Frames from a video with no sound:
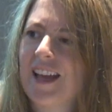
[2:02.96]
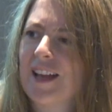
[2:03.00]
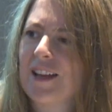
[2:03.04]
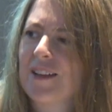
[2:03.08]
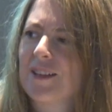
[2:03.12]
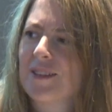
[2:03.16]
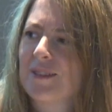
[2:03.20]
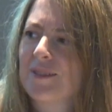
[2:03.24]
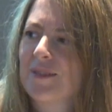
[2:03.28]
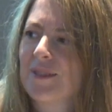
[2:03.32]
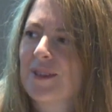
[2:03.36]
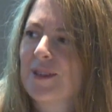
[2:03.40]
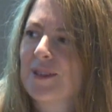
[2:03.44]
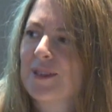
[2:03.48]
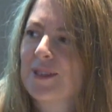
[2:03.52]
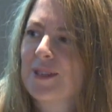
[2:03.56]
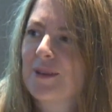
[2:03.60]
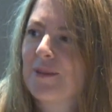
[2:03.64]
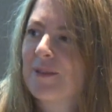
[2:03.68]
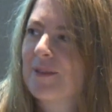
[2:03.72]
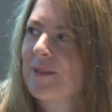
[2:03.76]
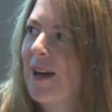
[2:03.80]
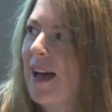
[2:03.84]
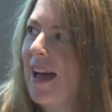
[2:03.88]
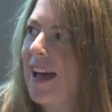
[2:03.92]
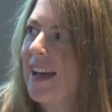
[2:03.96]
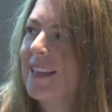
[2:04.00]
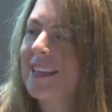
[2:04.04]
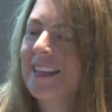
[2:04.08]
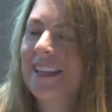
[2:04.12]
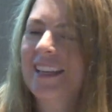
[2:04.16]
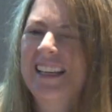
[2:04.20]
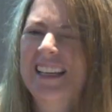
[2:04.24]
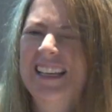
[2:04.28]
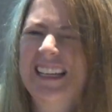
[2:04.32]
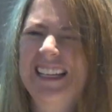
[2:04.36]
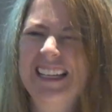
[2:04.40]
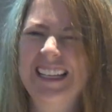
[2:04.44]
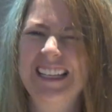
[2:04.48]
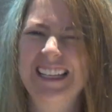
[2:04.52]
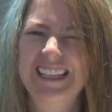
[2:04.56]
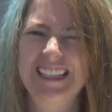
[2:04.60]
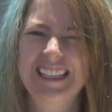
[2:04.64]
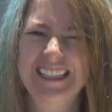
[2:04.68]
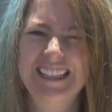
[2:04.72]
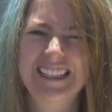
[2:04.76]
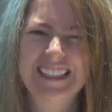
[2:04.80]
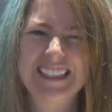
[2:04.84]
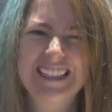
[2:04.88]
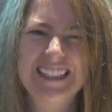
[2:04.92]
Yeah. So,
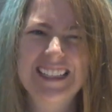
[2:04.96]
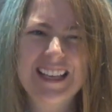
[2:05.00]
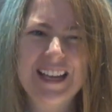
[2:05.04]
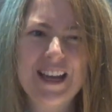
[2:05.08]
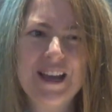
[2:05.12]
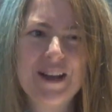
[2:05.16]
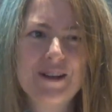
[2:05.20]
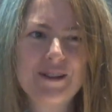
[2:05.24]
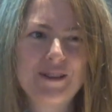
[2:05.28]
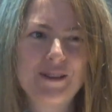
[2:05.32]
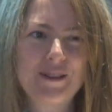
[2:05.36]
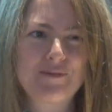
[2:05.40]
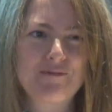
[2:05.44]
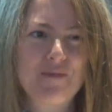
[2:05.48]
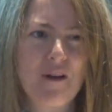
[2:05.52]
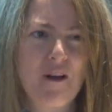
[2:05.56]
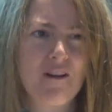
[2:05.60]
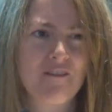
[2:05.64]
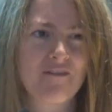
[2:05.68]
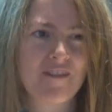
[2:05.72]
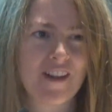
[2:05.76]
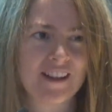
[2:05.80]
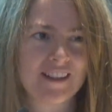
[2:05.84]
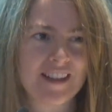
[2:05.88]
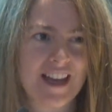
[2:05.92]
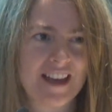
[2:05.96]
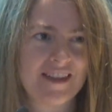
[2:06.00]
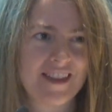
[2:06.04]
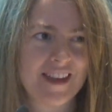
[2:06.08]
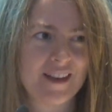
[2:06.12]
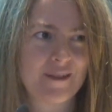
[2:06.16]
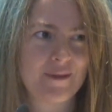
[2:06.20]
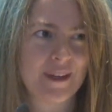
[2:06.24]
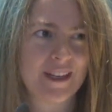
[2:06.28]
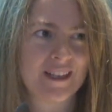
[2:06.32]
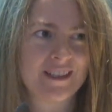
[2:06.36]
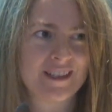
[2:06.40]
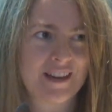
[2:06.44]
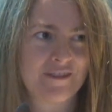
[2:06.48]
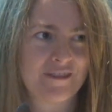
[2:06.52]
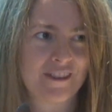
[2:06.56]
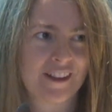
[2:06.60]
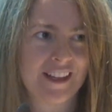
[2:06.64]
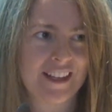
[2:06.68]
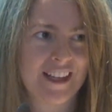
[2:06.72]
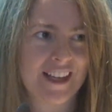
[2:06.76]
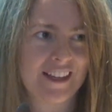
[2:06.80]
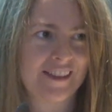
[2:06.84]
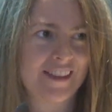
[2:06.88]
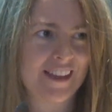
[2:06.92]
just perfect. I think we can
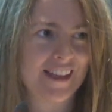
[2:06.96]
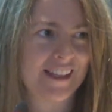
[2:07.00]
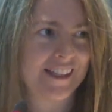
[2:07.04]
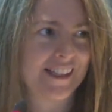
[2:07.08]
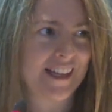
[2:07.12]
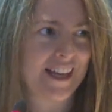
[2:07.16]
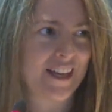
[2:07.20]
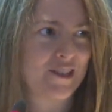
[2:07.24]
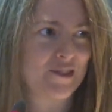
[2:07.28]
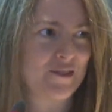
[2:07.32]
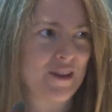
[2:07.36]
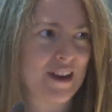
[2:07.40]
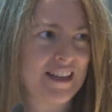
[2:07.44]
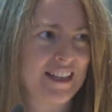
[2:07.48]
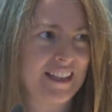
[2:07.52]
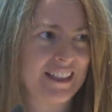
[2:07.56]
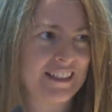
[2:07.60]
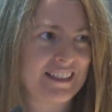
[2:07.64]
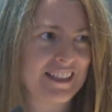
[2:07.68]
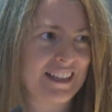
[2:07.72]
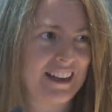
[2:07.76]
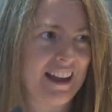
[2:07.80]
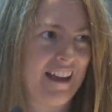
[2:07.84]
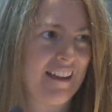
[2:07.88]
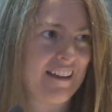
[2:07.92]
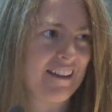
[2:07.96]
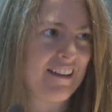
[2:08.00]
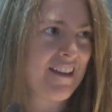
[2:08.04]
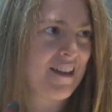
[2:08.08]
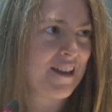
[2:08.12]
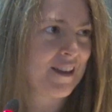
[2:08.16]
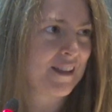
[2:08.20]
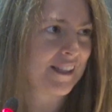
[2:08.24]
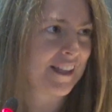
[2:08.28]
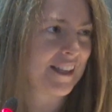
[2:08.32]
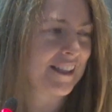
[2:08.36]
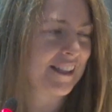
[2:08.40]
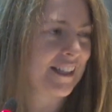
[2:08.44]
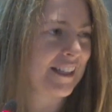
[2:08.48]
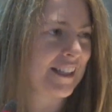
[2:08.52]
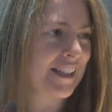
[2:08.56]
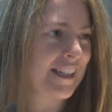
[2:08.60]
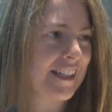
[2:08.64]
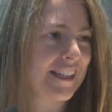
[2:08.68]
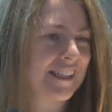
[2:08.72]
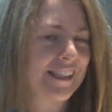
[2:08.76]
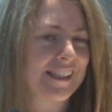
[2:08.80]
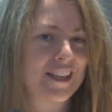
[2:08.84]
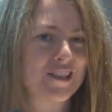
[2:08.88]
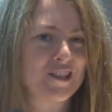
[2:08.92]
definitely get this trending today, since it
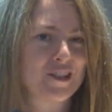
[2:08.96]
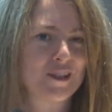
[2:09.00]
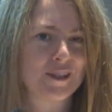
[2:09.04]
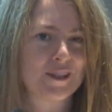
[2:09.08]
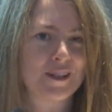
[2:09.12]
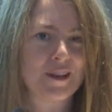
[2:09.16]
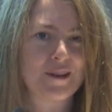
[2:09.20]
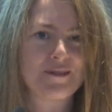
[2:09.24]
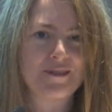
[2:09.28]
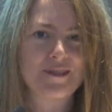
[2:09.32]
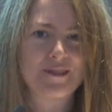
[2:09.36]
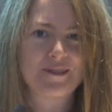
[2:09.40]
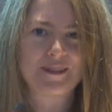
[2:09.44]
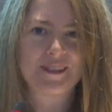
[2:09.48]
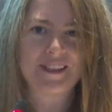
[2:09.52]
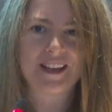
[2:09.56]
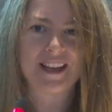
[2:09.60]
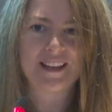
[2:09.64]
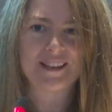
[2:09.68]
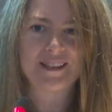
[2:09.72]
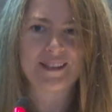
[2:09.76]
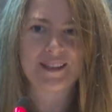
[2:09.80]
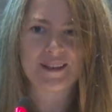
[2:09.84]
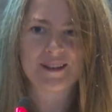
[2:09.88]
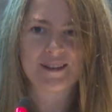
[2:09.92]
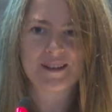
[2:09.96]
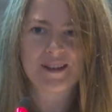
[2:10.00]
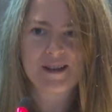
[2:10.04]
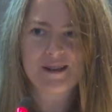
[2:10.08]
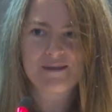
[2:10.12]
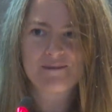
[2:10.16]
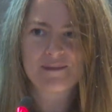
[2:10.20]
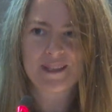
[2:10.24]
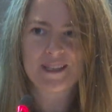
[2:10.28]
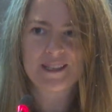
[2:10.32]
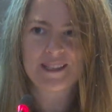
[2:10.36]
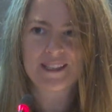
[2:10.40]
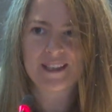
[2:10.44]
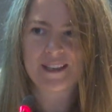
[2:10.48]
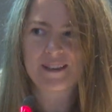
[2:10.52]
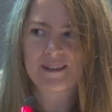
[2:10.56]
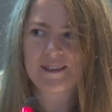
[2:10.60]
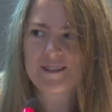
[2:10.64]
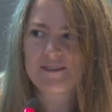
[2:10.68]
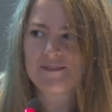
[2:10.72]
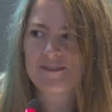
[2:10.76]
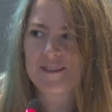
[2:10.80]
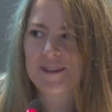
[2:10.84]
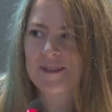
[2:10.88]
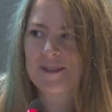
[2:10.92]
is such a slow news day. So please get out
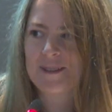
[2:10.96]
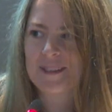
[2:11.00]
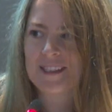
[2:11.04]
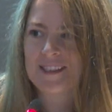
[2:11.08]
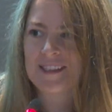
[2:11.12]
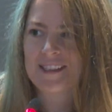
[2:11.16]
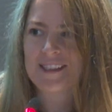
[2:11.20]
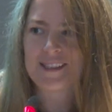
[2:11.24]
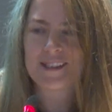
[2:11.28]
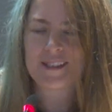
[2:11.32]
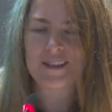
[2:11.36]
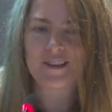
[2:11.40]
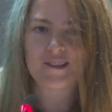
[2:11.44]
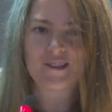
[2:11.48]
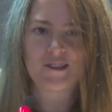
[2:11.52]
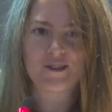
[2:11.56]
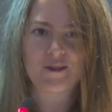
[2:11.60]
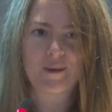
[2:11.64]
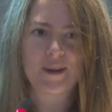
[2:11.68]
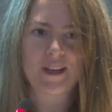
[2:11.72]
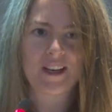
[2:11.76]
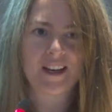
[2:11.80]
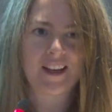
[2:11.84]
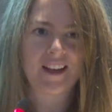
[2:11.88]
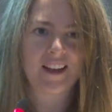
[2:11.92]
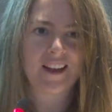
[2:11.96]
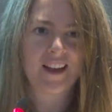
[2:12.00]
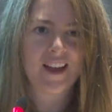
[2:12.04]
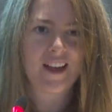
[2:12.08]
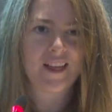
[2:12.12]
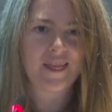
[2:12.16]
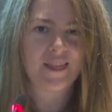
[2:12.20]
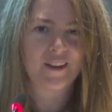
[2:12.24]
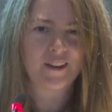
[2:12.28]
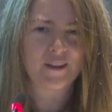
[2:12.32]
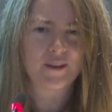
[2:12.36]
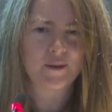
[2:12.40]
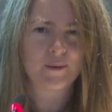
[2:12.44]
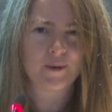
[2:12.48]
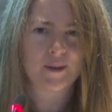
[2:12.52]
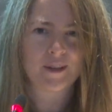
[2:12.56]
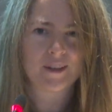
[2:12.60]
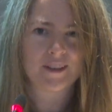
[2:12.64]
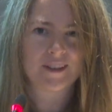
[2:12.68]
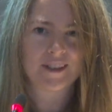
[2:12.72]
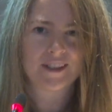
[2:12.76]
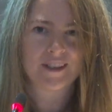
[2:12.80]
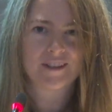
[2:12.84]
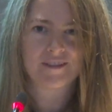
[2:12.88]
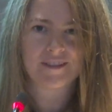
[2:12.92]
your phones and start tweeting the good
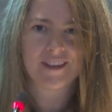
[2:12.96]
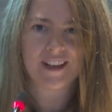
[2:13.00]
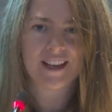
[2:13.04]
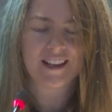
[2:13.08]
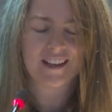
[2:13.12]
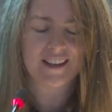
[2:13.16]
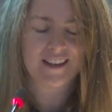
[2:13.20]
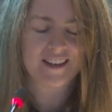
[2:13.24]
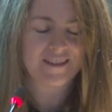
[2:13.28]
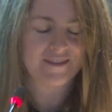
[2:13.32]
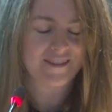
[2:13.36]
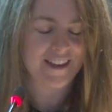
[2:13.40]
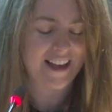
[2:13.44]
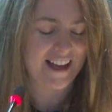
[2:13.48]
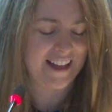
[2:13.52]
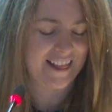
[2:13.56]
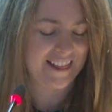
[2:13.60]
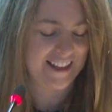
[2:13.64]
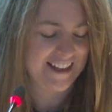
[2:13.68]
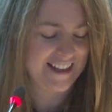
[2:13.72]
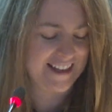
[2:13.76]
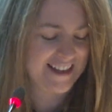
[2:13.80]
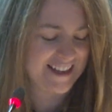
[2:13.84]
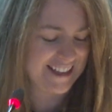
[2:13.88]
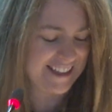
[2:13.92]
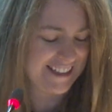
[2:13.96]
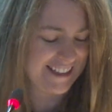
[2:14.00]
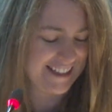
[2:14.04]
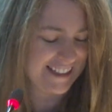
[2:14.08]
words of Alan.